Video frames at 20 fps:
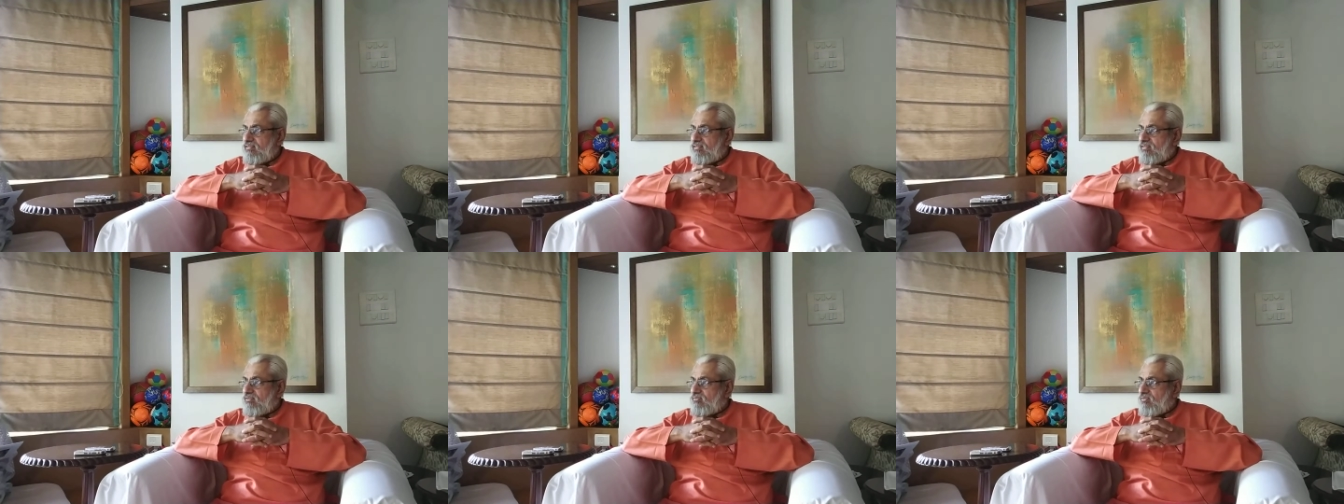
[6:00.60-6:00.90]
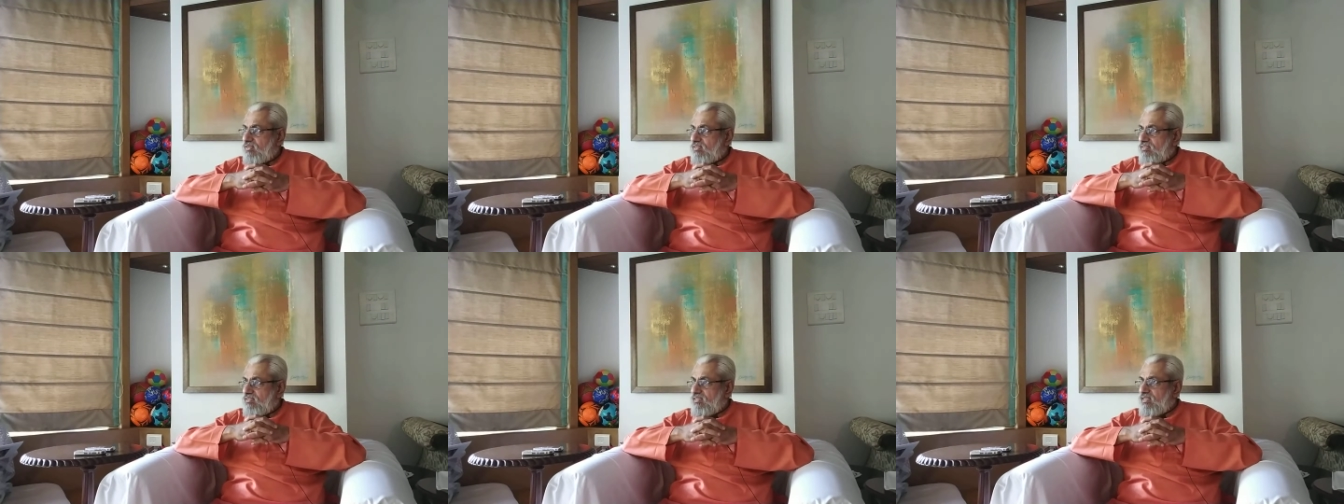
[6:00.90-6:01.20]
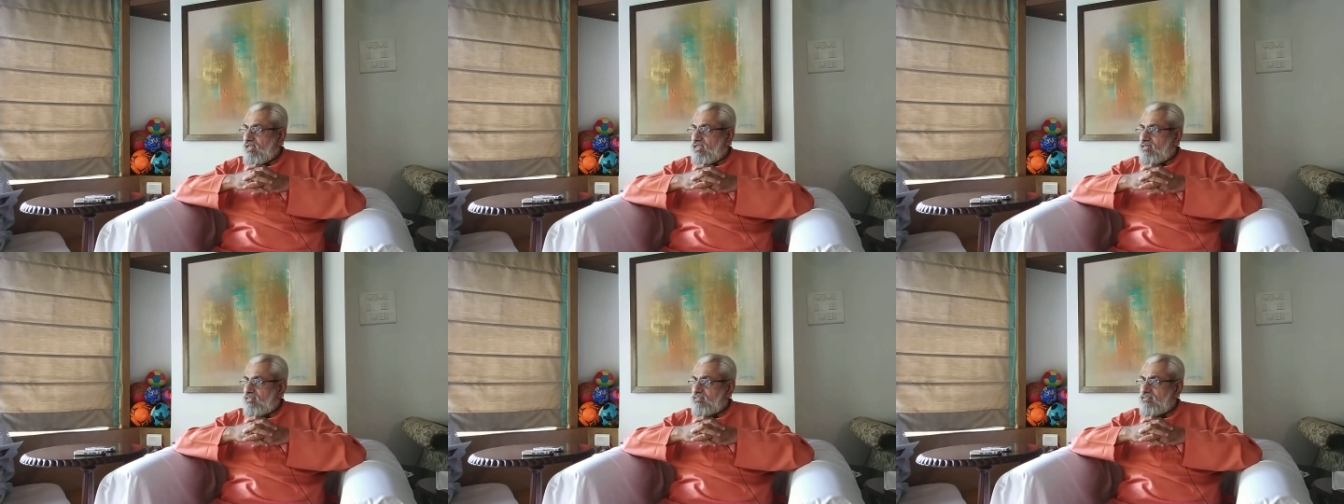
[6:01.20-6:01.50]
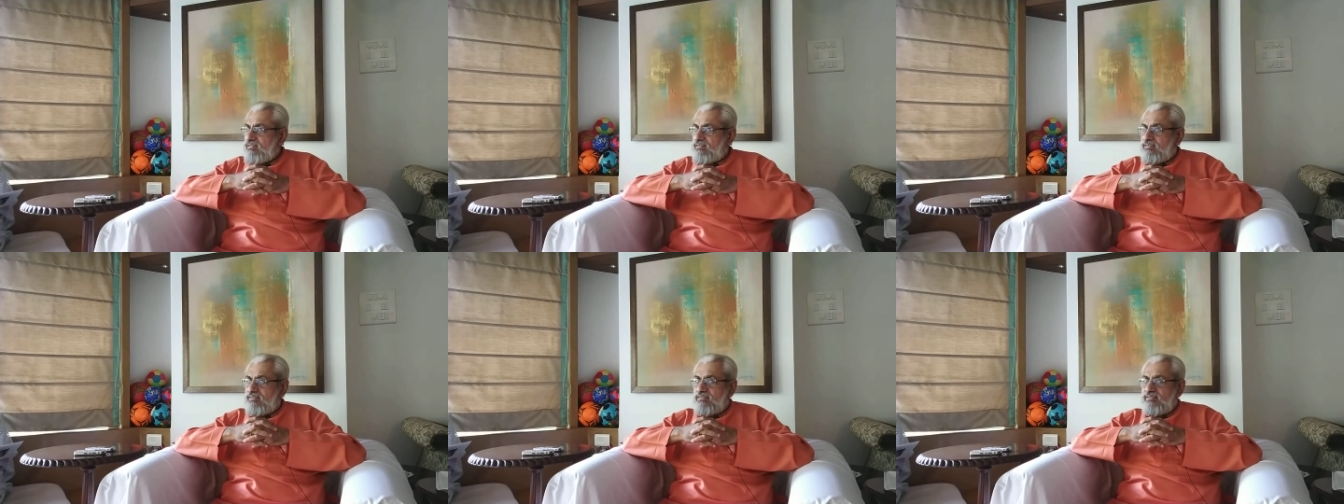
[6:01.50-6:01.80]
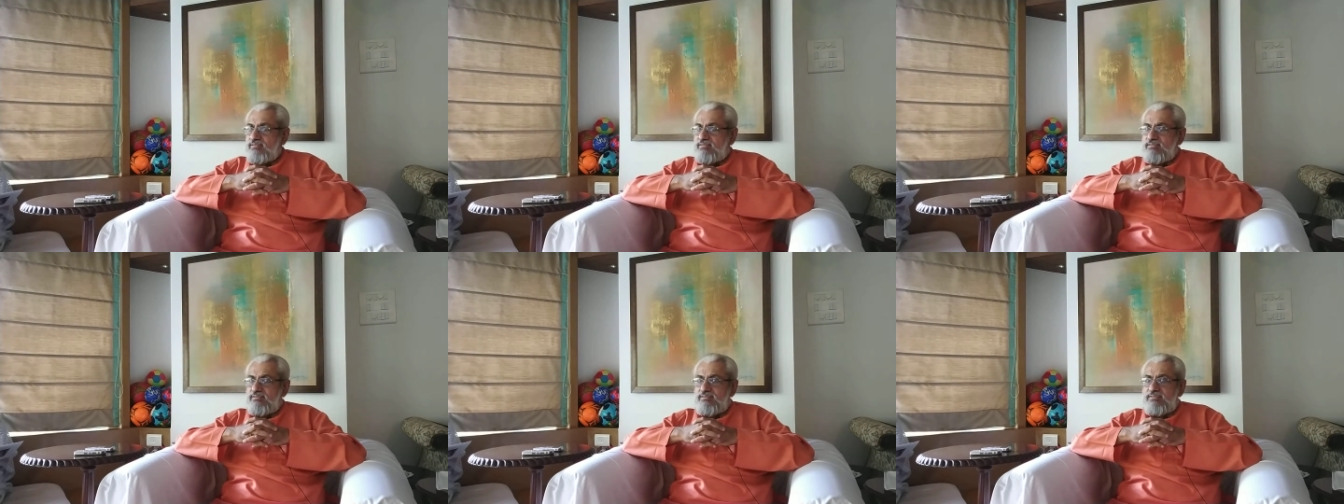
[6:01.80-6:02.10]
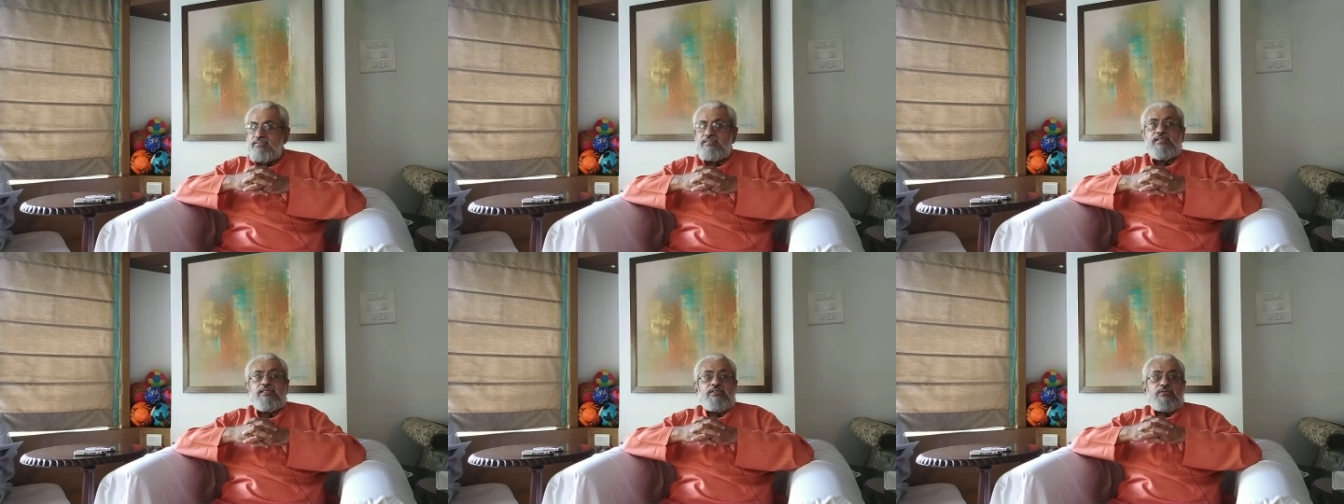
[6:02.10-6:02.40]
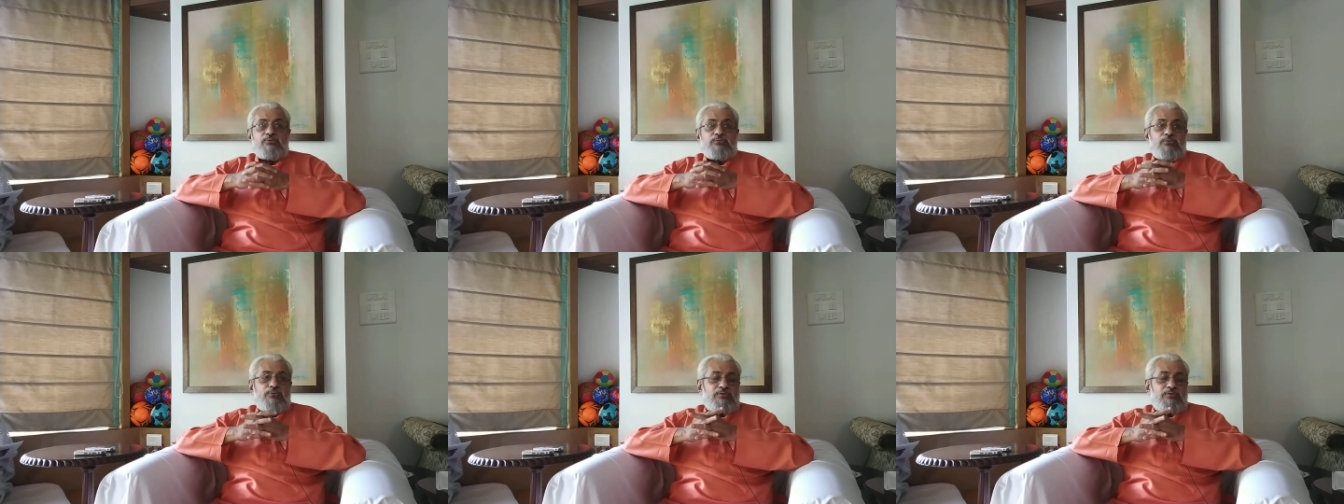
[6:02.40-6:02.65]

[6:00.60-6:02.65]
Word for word: Where is the reality? Is there a rule